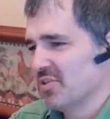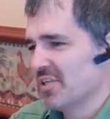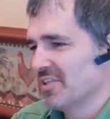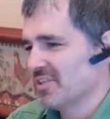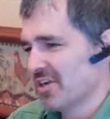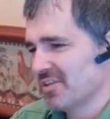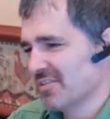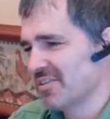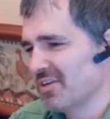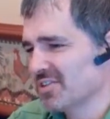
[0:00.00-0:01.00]
So you start
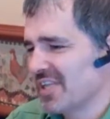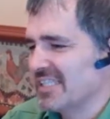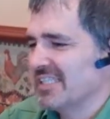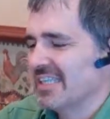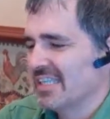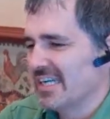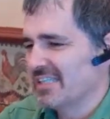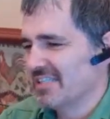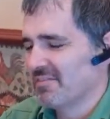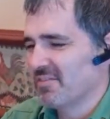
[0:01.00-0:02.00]
slicing and
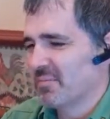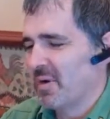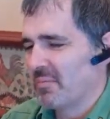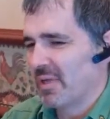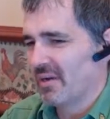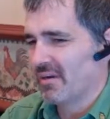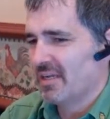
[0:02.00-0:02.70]
dicing for popularity.